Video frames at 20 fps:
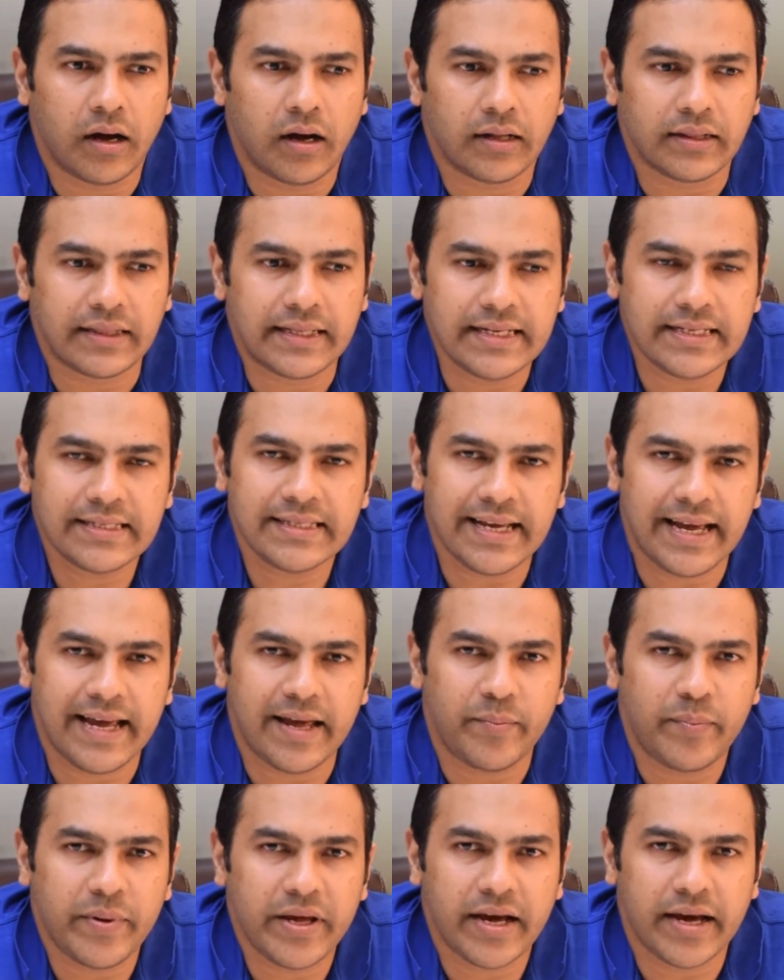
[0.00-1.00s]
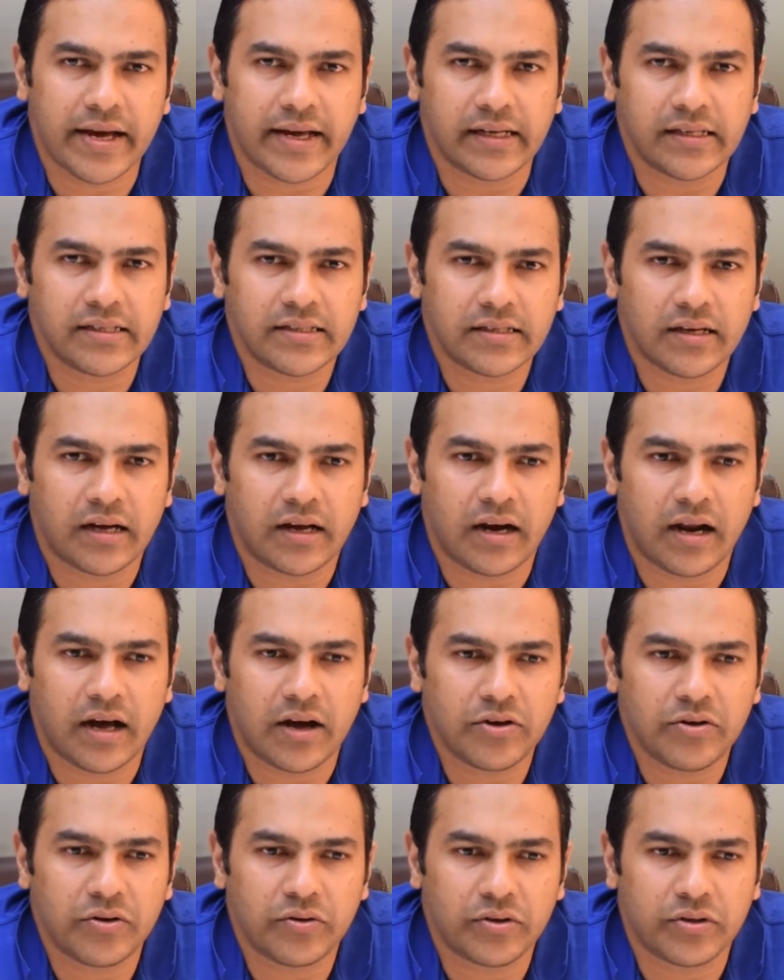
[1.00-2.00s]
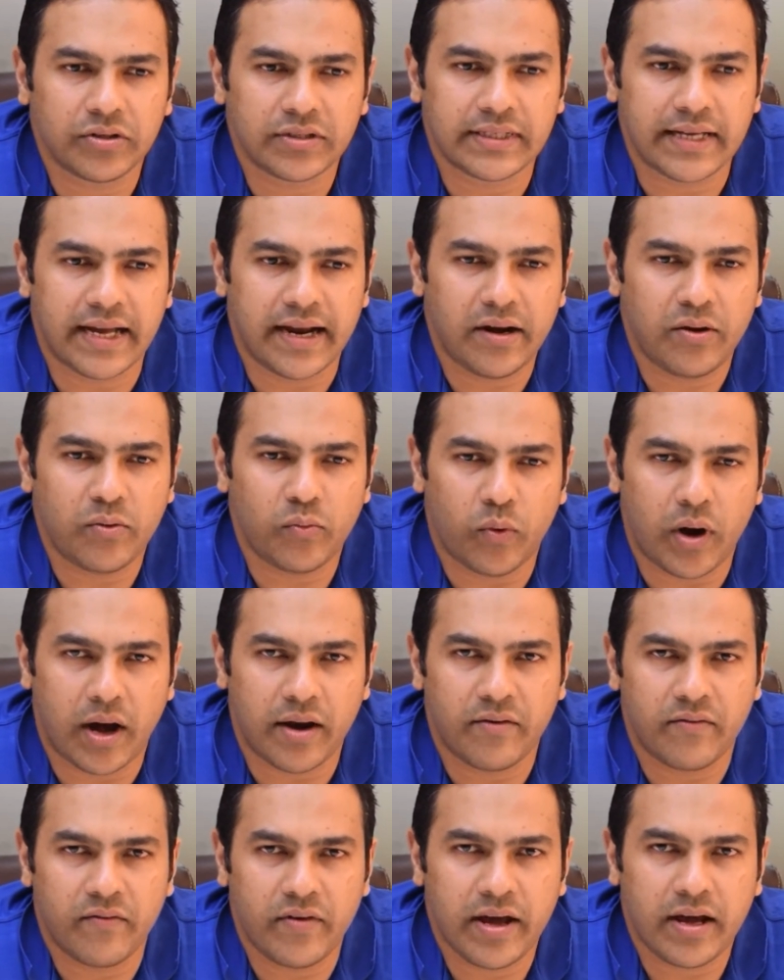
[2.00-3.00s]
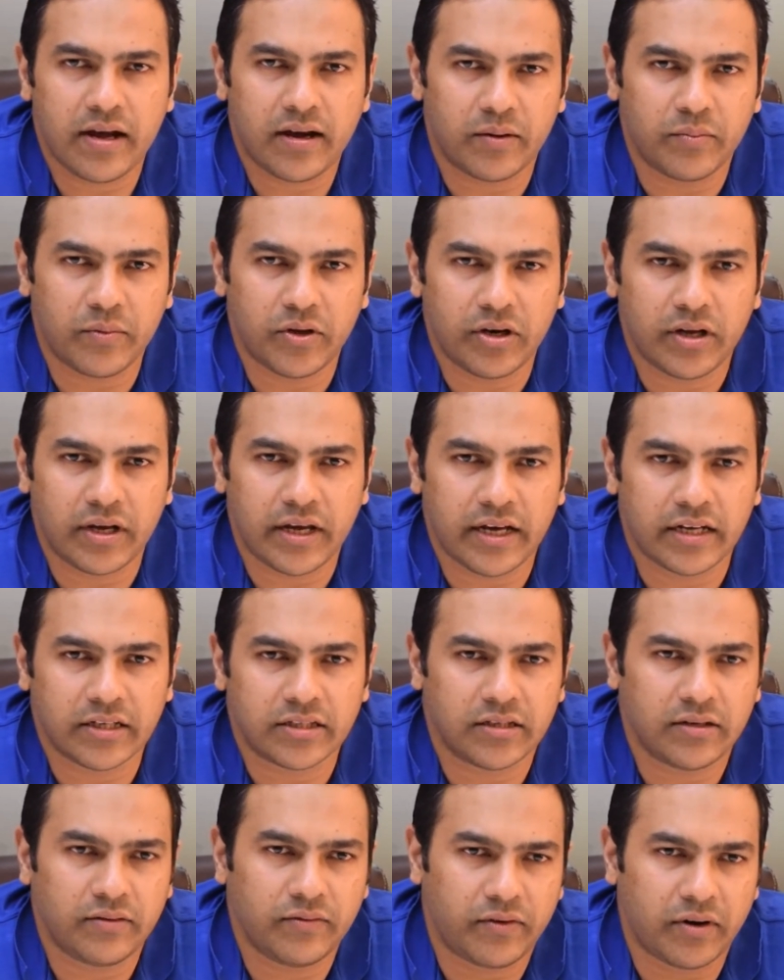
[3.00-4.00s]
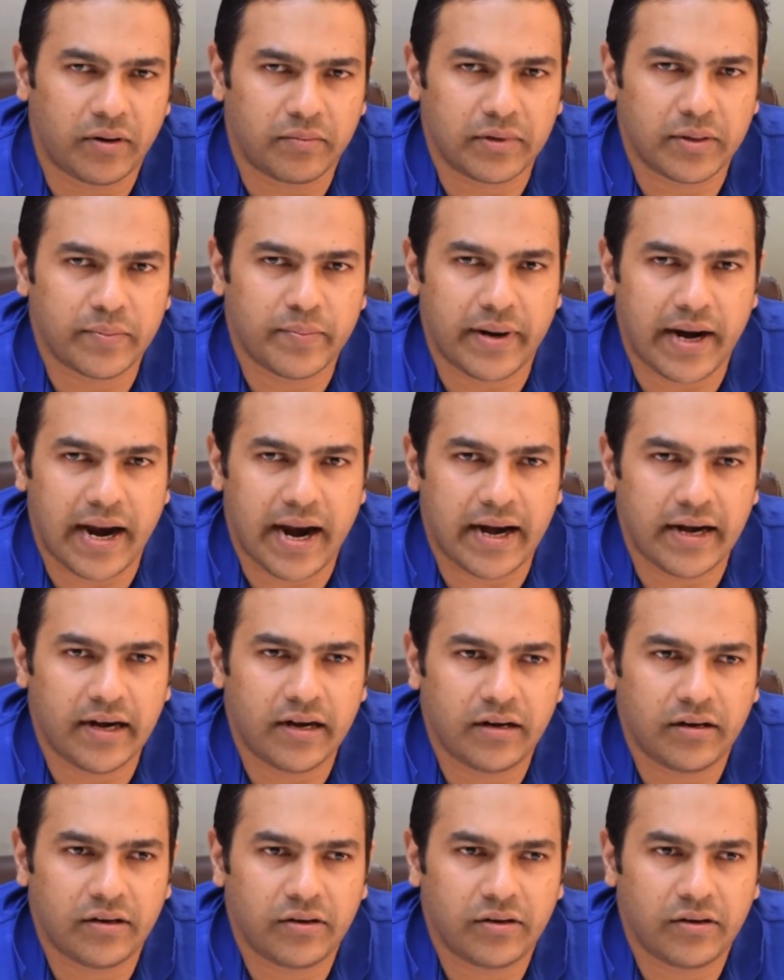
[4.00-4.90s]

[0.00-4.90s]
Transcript: These APIs allow you to send one-way communication from the brand